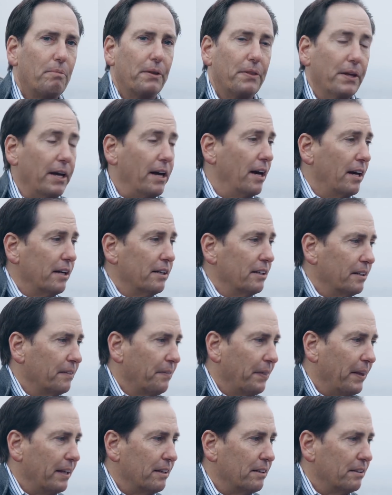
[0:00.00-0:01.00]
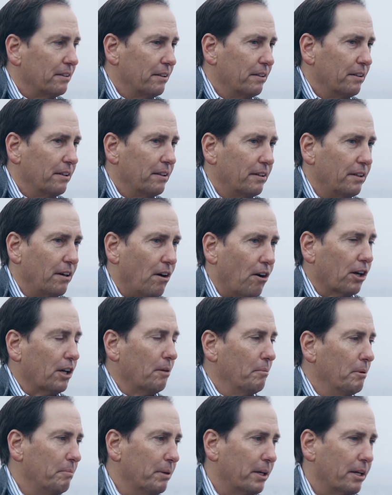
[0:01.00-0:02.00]
but then the
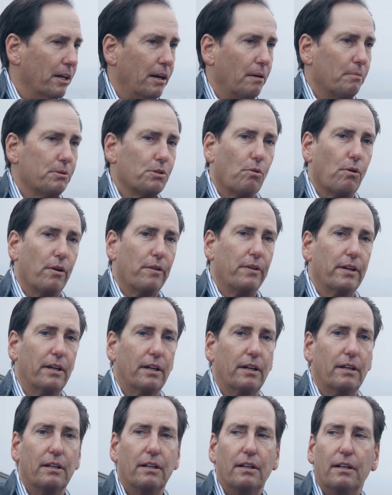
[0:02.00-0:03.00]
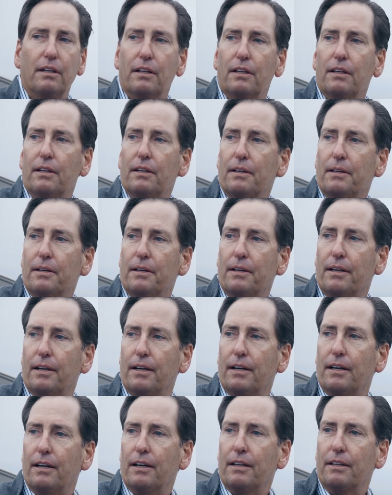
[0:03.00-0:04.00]
argument becomes, or the,
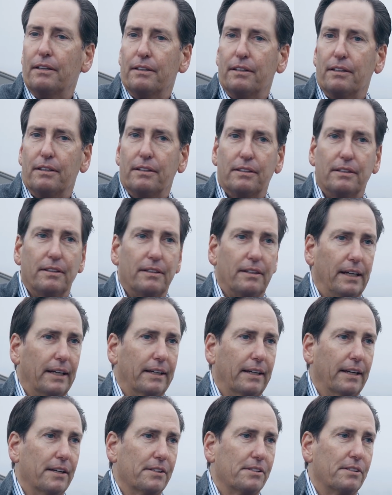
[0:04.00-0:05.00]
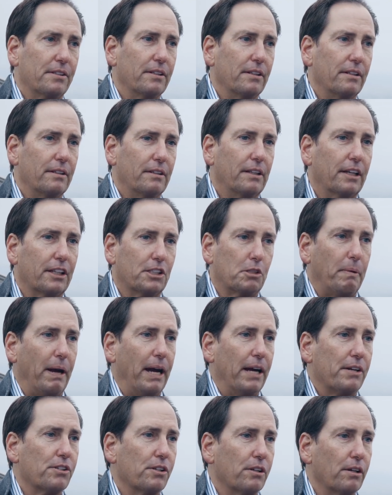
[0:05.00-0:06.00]
uh, I guess the the
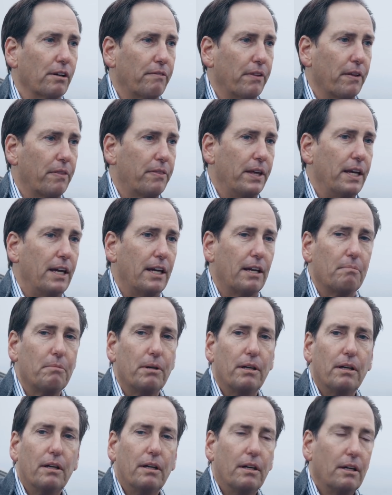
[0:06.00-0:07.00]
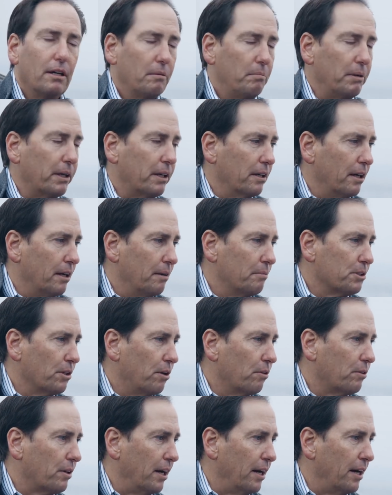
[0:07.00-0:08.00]
expansion of the theme becomes,
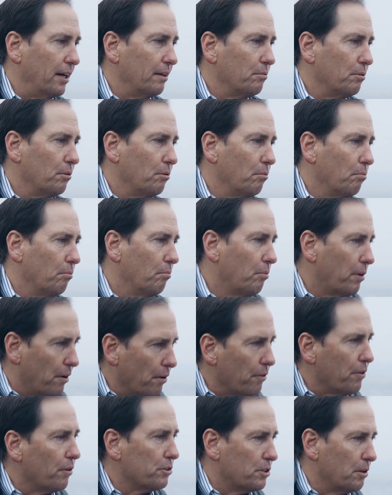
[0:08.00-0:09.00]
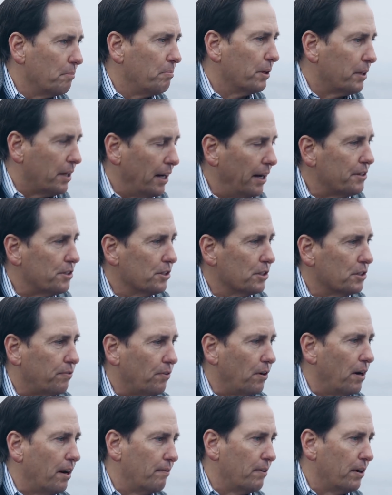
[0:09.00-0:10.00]
okay, well, what are those implications
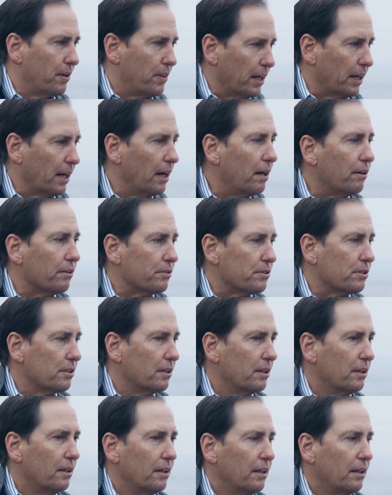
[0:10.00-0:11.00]
for everything else?